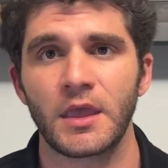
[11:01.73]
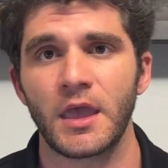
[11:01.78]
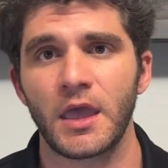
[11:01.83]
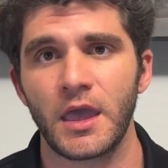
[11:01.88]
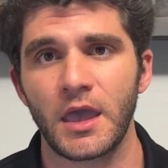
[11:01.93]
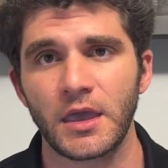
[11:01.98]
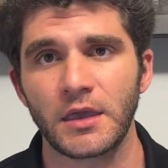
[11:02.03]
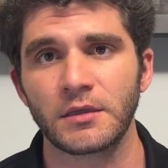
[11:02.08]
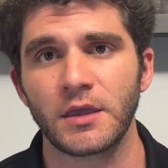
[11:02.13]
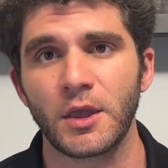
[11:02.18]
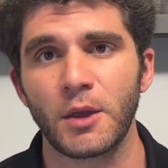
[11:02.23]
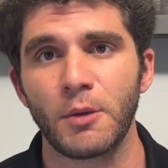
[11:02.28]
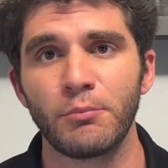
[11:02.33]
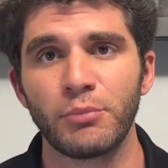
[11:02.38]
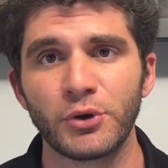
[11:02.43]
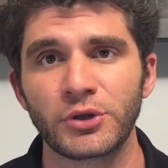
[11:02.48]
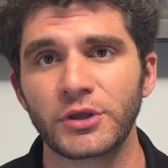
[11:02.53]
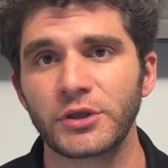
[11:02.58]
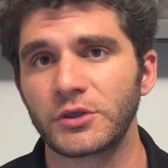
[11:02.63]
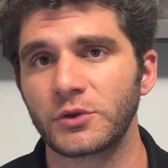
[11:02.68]
hey,
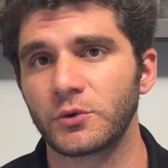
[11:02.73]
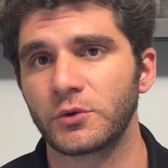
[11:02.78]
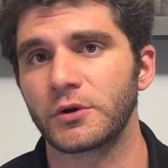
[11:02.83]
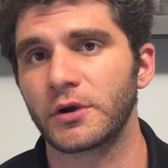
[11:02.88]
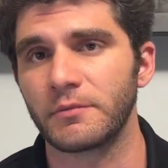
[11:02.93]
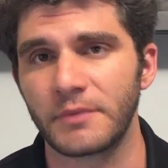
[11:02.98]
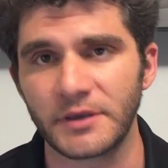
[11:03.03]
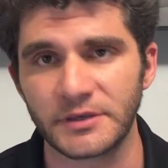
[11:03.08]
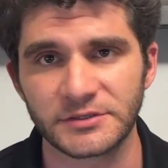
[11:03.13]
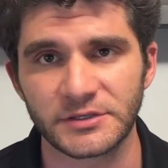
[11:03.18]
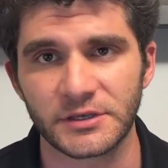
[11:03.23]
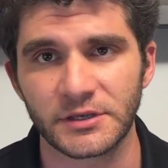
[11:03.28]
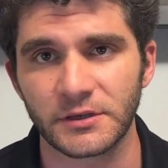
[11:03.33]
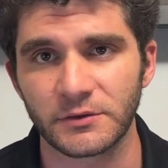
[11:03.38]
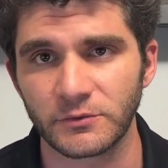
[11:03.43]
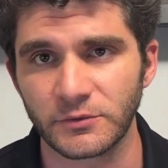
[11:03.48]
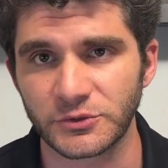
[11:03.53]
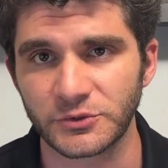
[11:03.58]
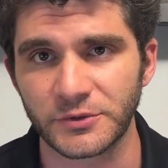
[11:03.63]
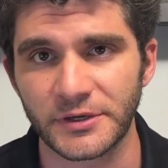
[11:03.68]
book your amazing
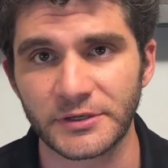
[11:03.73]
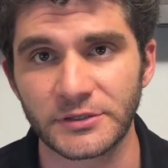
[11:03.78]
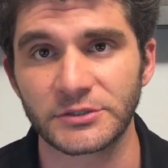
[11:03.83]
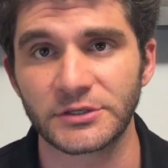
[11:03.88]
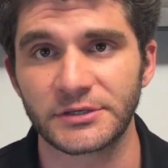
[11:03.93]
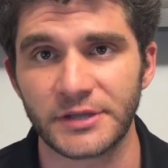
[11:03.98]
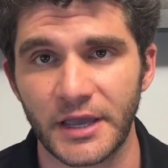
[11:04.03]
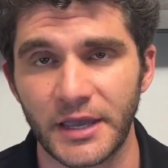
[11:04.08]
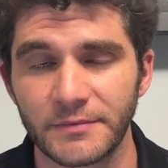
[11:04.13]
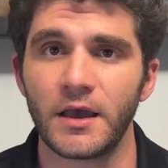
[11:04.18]
retreat today.